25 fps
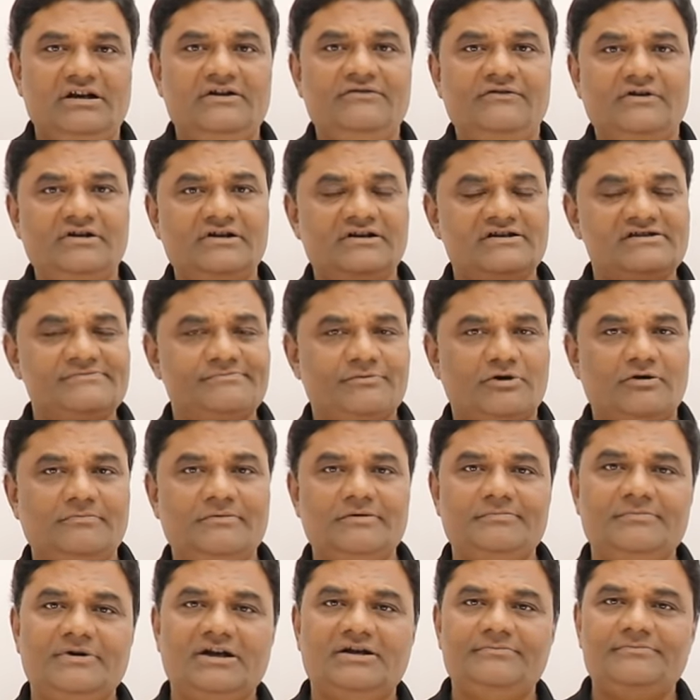Even this
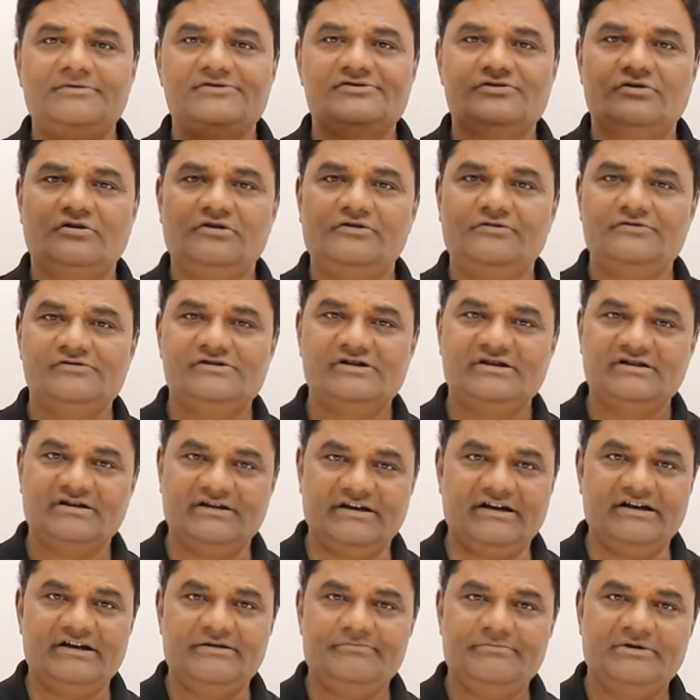problem can be solved using
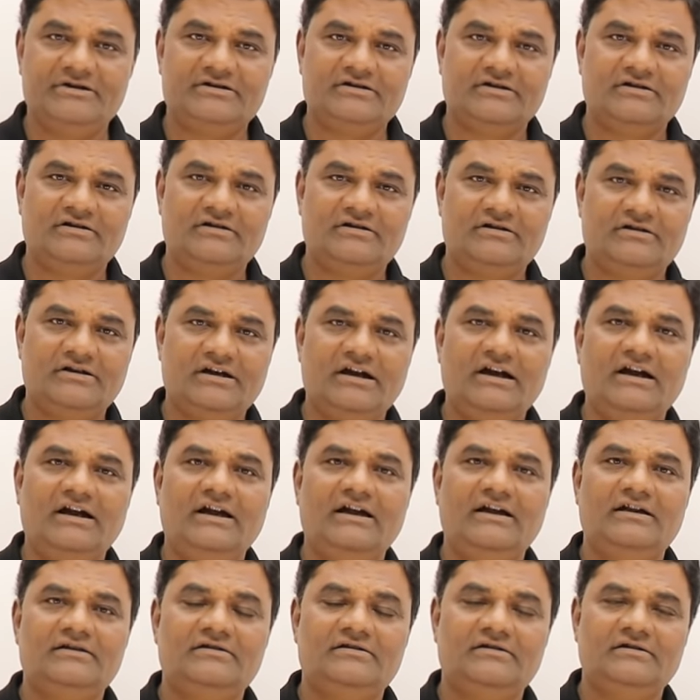greedy method
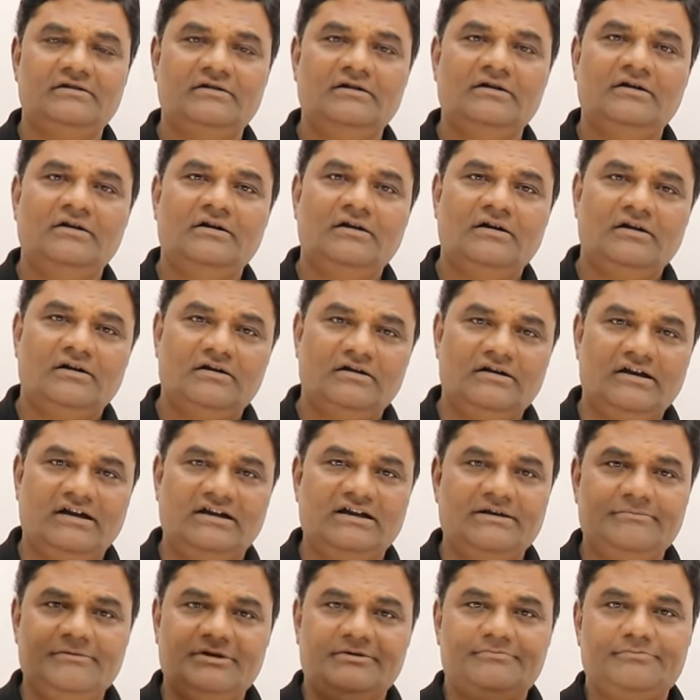and
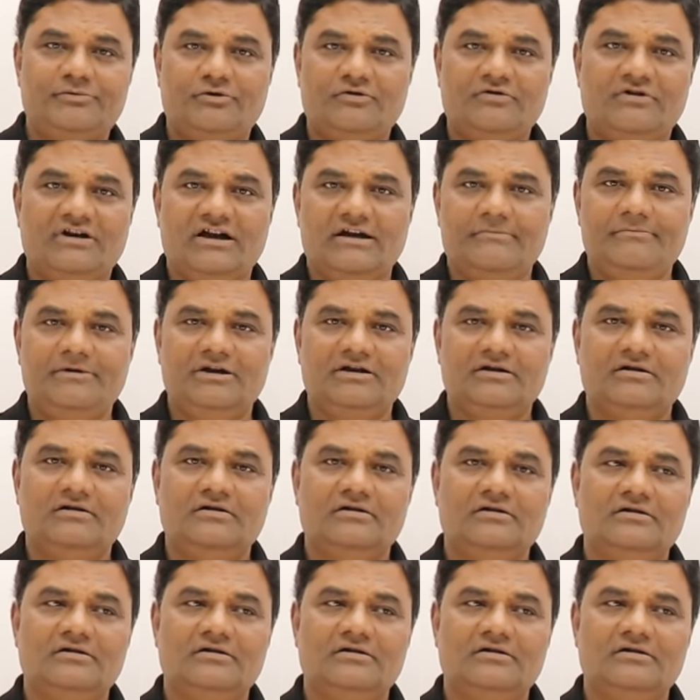dynamic programming.